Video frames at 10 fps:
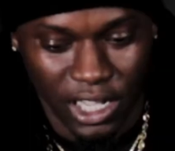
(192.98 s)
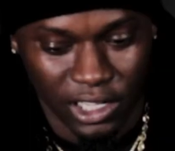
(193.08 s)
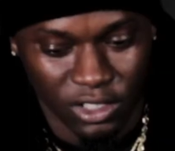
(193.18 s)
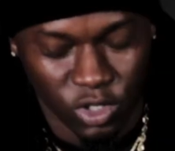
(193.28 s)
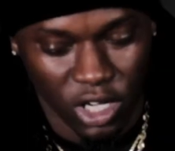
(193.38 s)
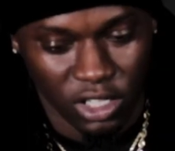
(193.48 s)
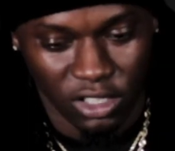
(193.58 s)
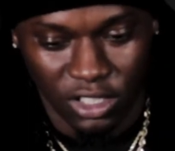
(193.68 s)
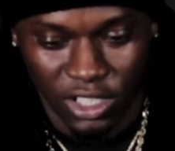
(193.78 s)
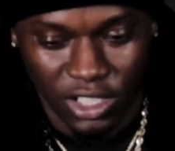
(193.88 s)
whatnot, and
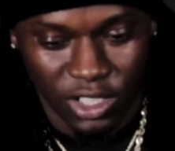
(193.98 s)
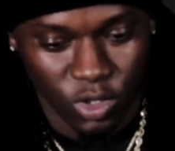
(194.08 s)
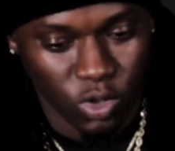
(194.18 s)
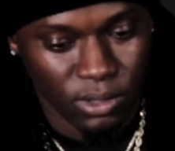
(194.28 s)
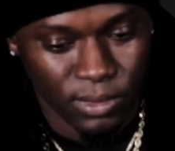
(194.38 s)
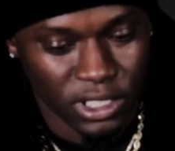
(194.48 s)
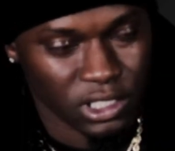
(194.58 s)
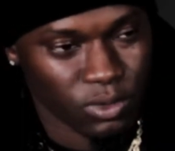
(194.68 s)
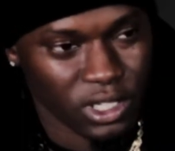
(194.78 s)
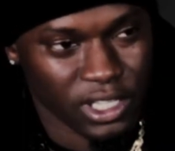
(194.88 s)
try to do as
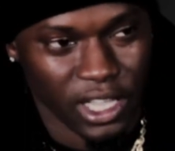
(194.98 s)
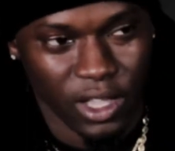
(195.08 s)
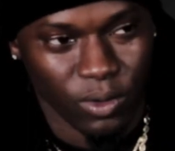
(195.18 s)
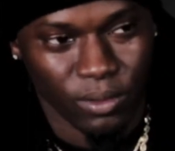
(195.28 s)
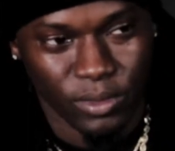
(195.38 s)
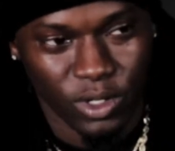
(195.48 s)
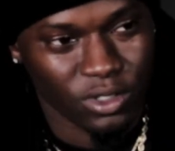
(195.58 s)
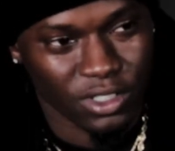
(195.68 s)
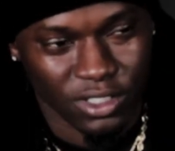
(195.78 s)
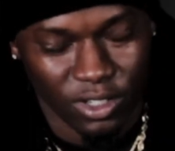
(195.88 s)
much as we can with
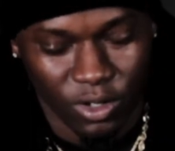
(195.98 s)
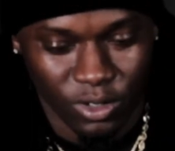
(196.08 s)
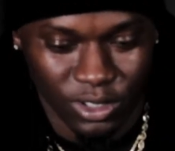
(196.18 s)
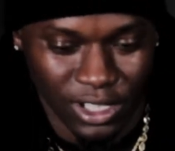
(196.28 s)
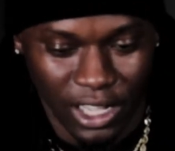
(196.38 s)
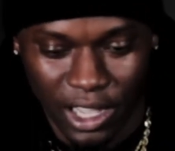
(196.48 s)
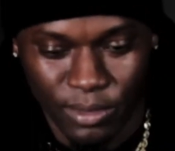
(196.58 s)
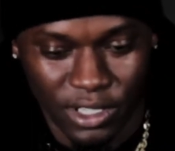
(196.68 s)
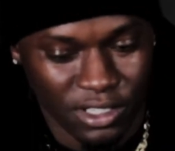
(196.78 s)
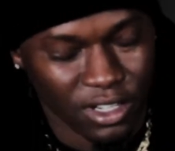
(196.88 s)
music. So, like,
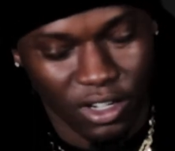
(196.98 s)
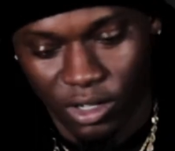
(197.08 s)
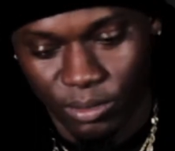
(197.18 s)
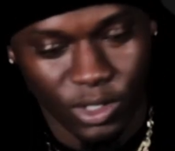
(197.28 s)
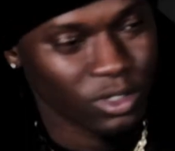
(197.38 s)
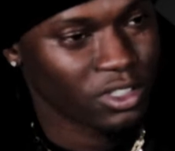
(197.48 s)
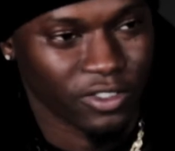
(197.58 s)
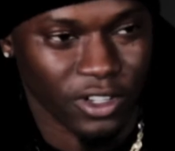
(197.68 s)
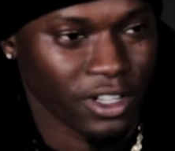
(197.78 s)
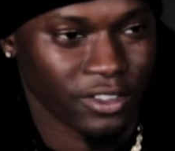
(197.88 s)
I've been stuck on
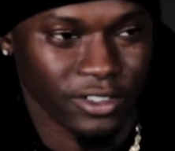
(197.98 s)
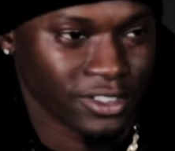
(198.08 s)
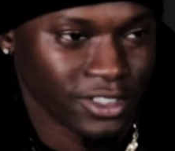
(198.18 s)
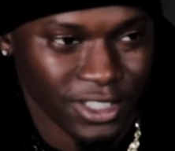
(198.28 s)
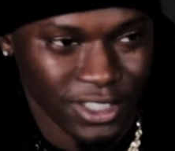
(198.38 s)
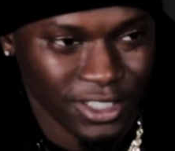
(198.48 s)
music forever.